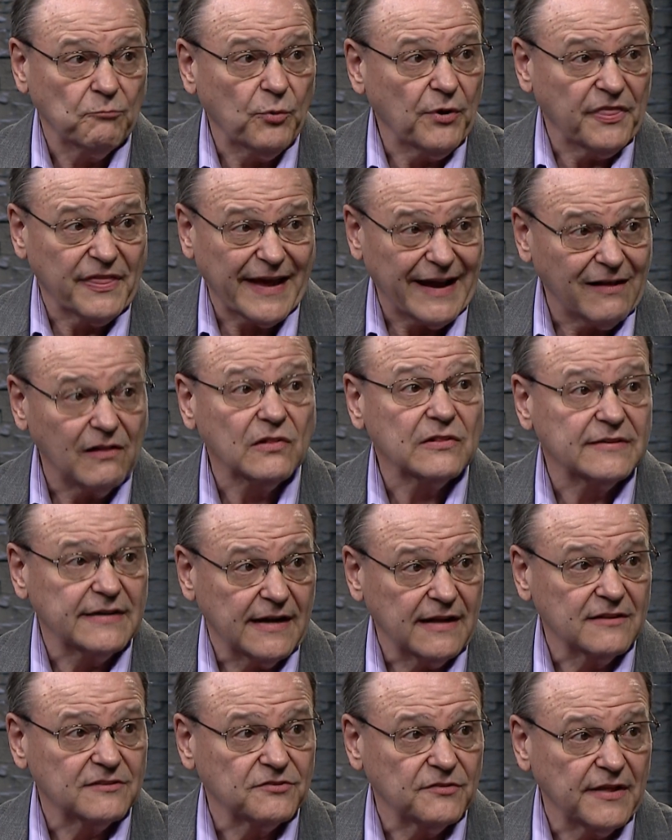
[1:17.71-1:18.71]
withheld
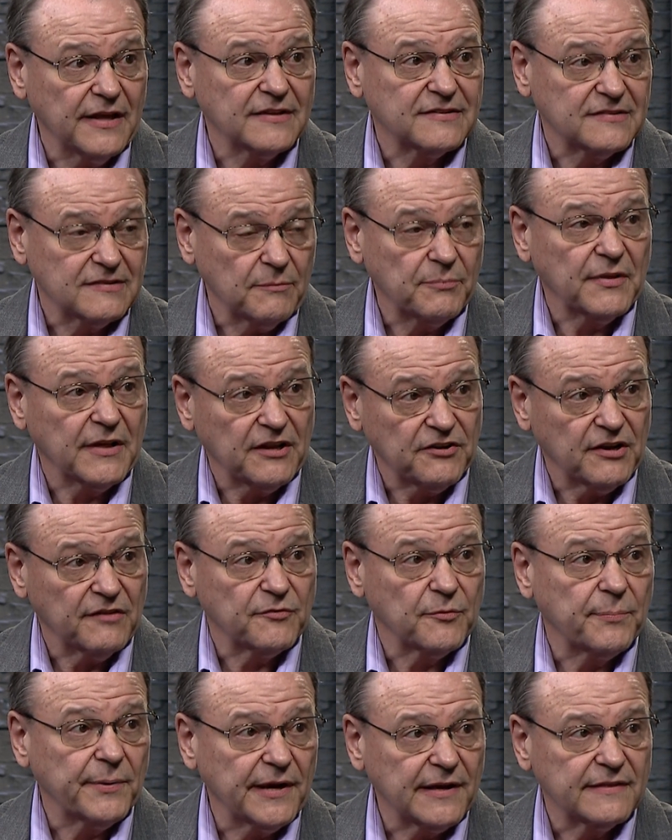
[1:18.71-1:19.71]
on. So that's something that you have
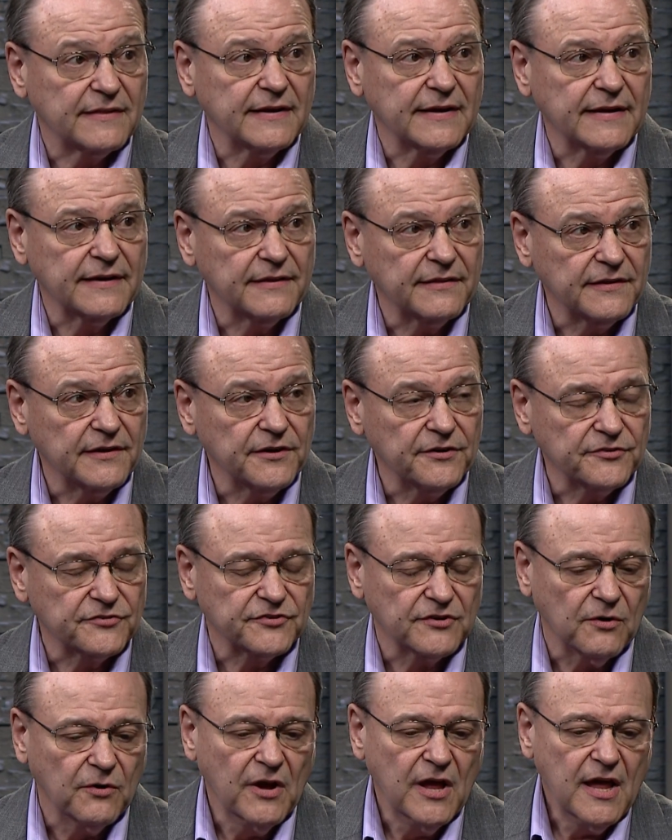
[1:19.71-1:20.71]
to pay at the end of the year.
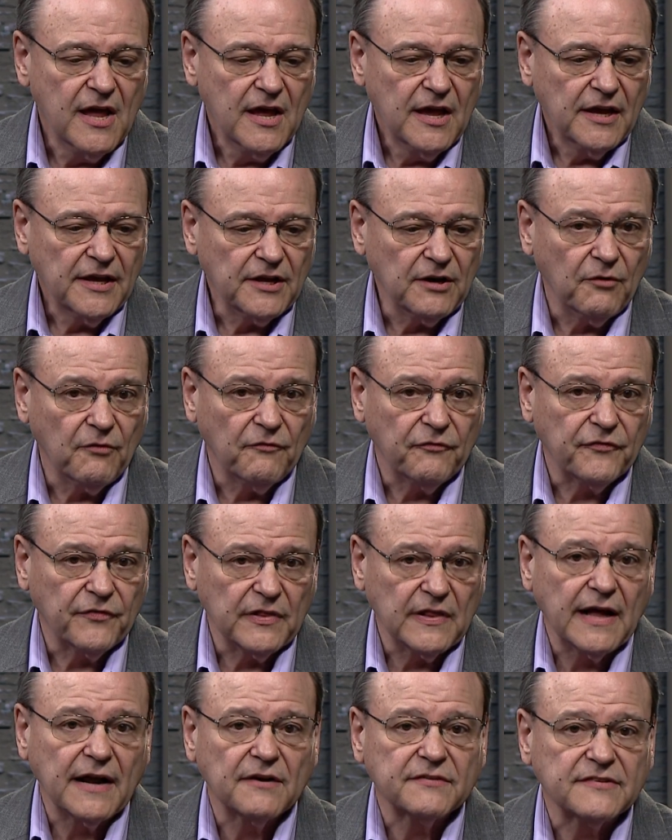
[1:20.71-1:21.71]
So, you know, for a
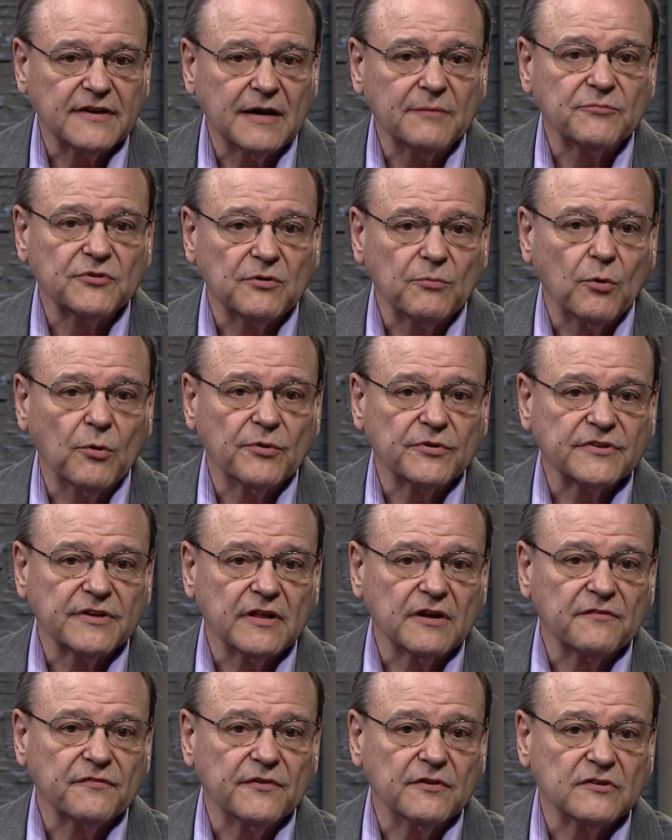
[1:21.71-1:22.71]
lot of times, you know, what we're
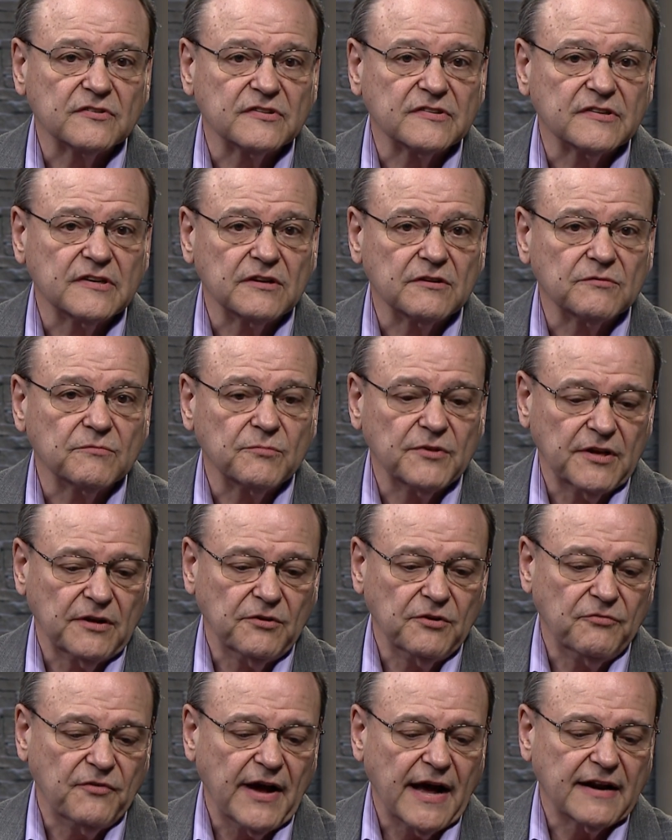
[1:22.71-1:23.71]
telling folks is, you know,
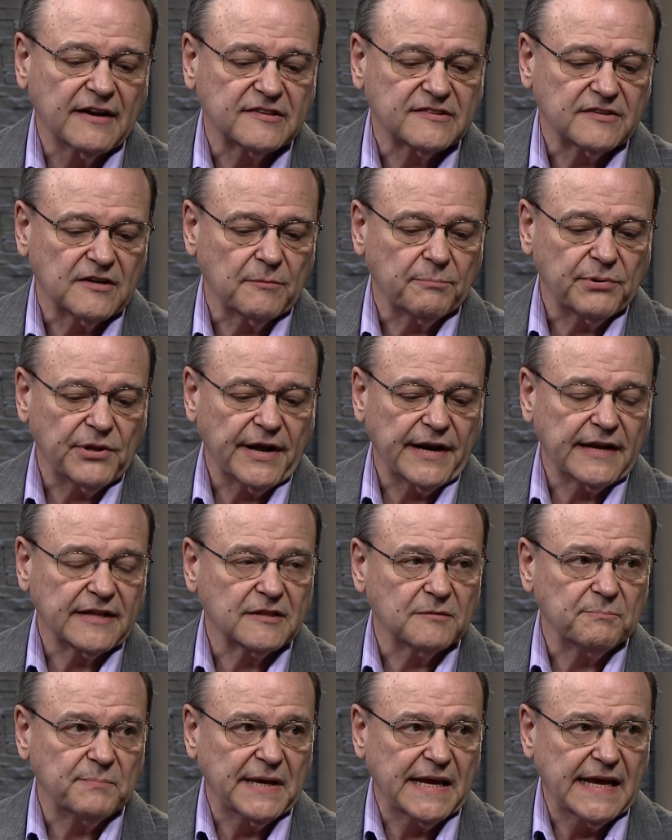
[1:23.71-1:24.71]
you've got to start planning at
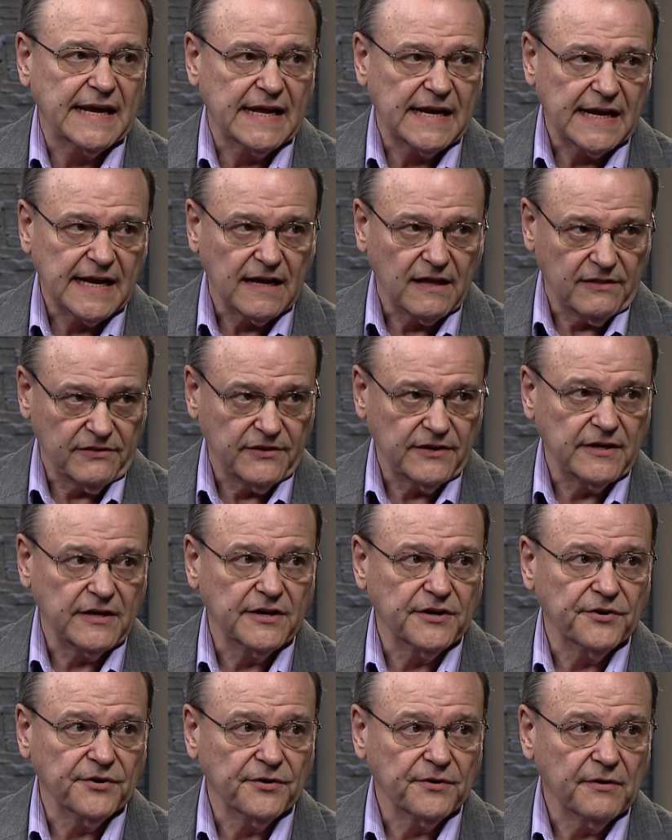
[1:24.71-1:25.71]
the beginning of the
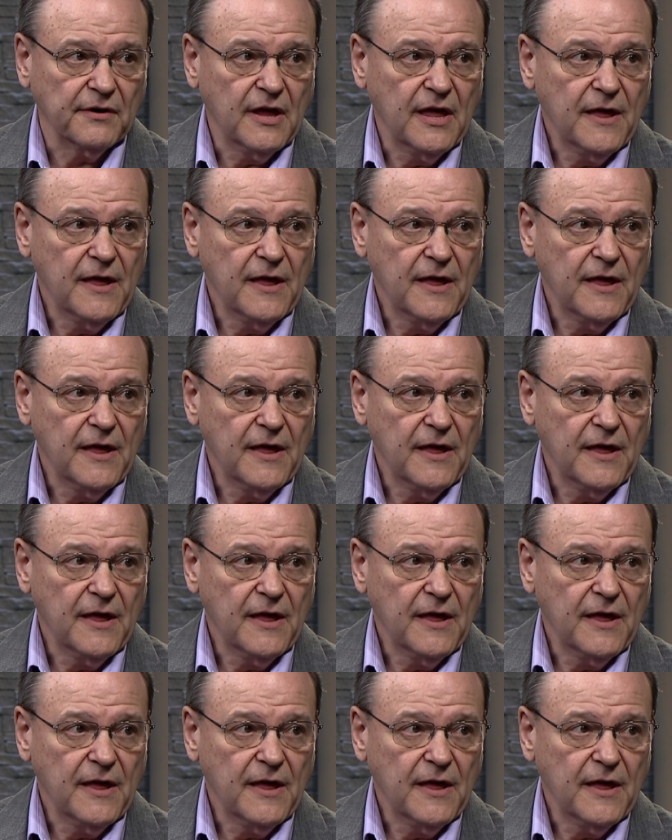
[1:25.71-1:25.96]
year